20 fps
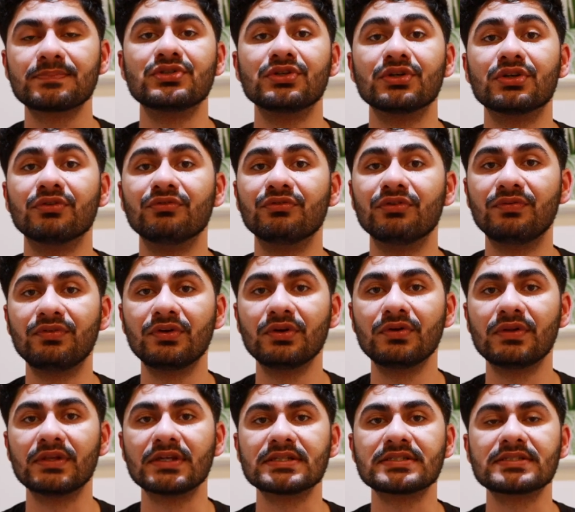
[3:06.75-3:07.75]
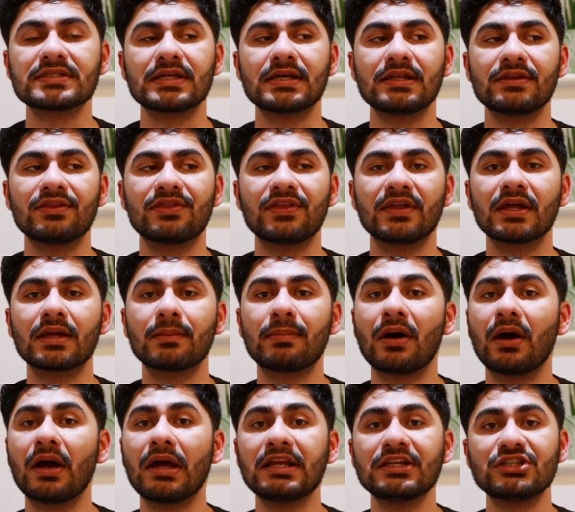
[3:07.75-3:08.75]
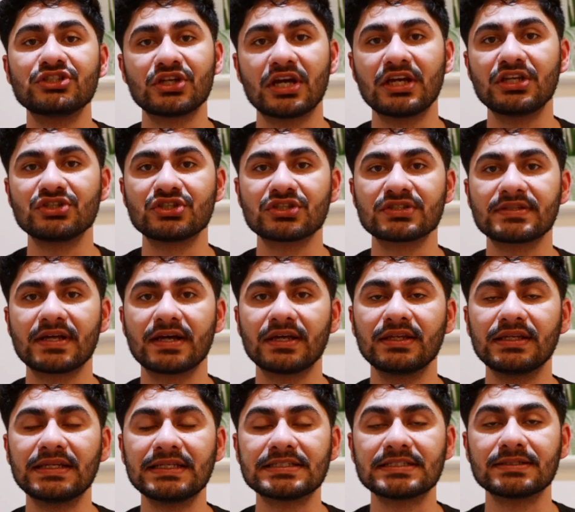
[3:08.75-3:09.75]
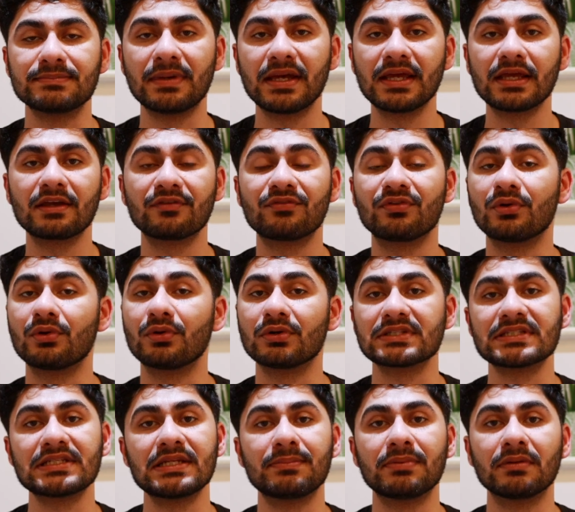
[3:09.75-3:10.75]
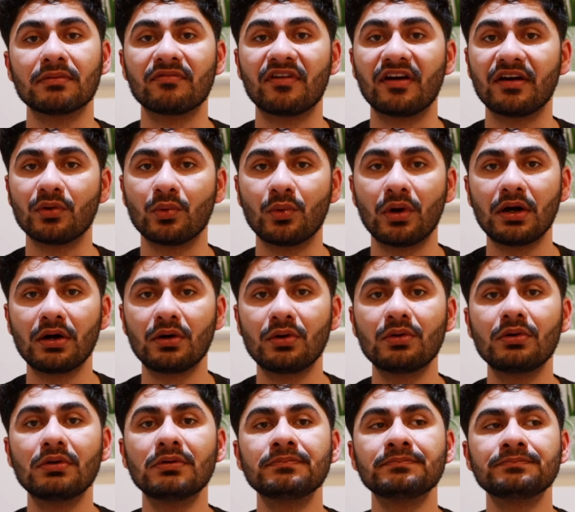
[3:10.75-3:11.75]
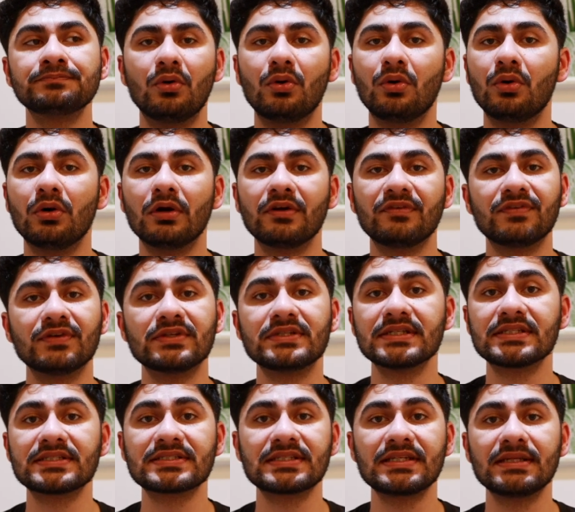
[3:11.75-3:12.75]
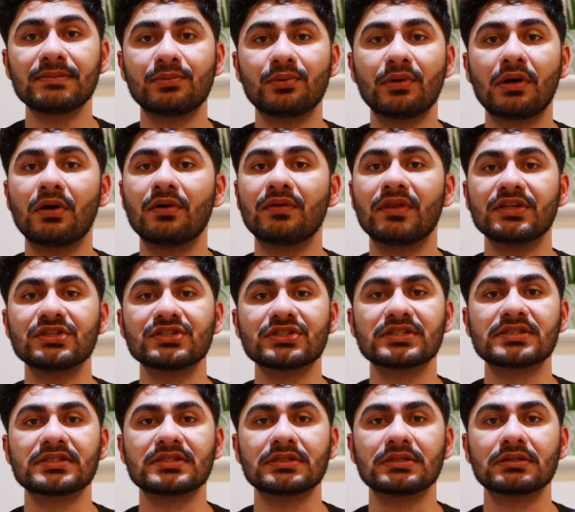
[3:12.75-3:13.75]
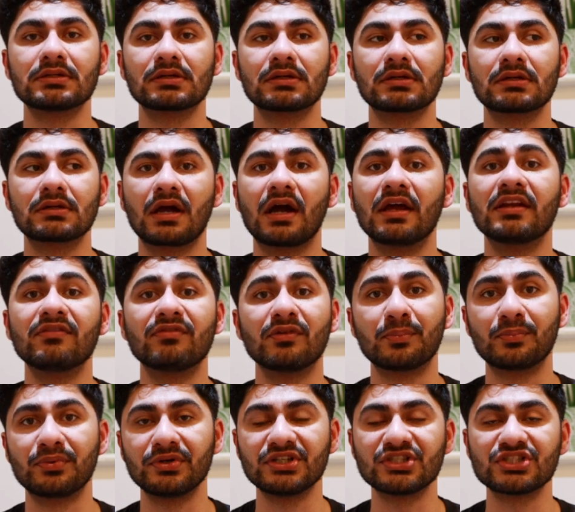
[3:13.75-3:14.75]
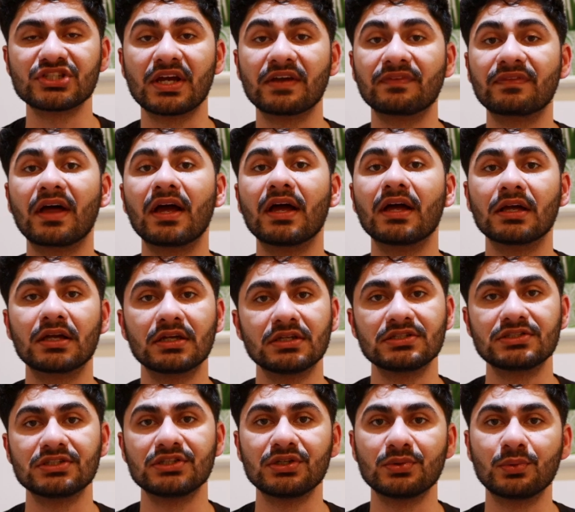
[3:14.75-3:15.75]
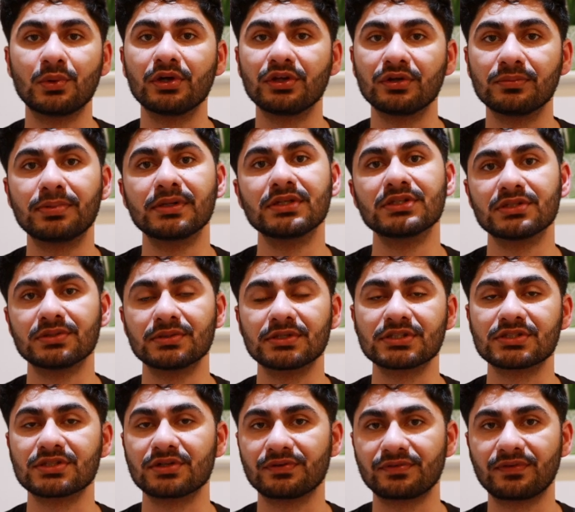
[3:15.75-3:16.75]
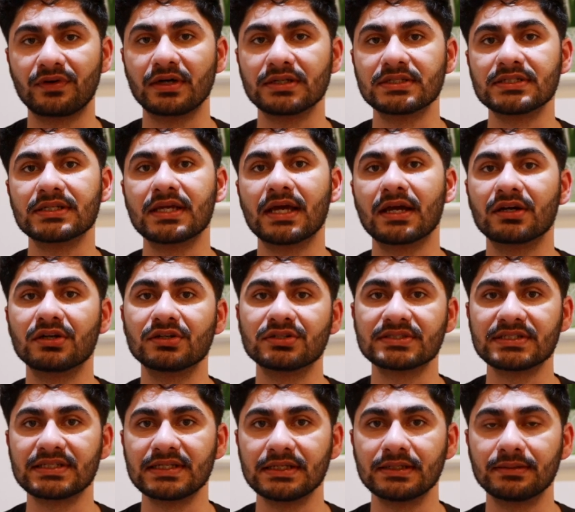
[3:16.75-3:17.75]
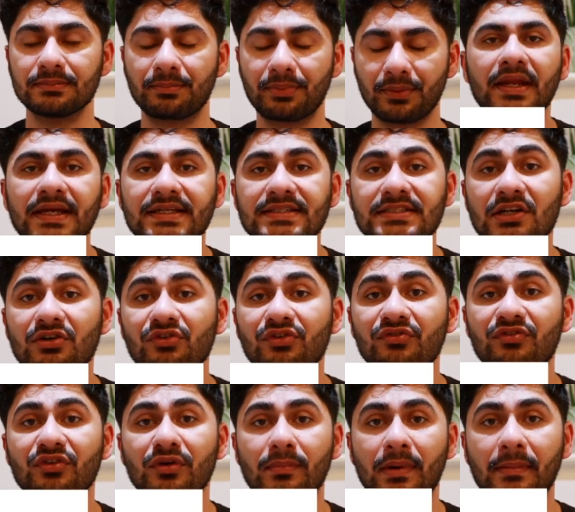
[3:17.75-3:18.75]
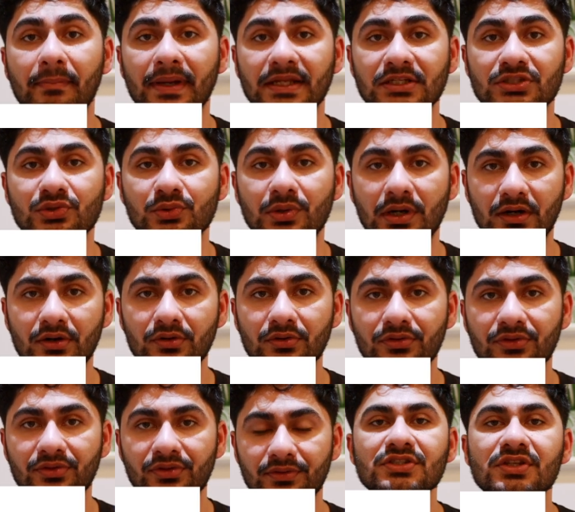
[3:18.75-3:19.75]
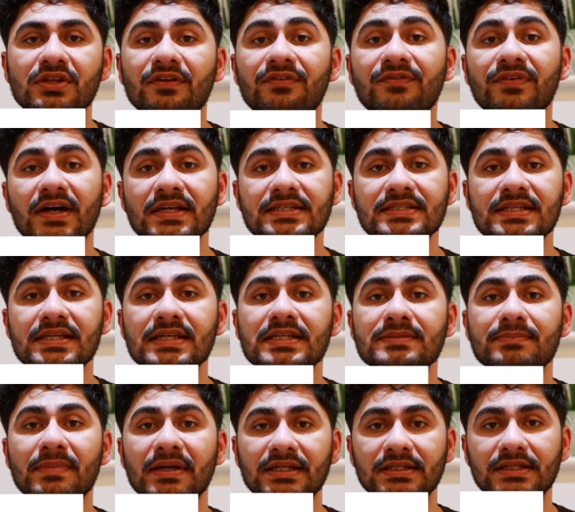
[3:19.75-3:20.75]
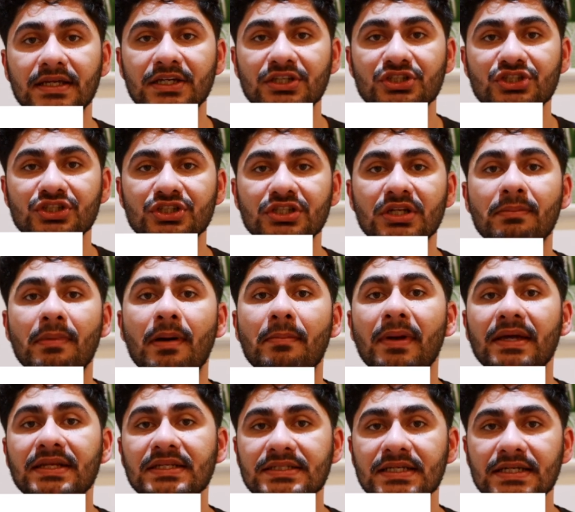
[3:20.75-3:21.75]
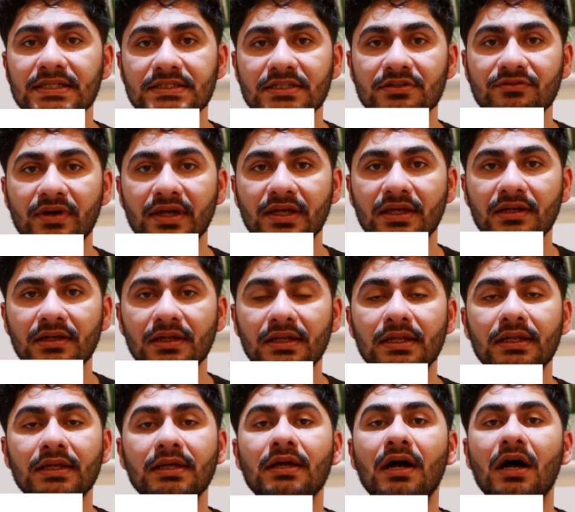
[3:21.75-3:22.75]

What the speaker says: So you can review this and think about any changes that you need to make if you're not sleeping very well, or if you did sleep well, then just to kind of appreciate that and continue what you've been doing so far to get good sleep. Next, I'll review my mental health. So the first thing is meditation. Am I meditating regularly?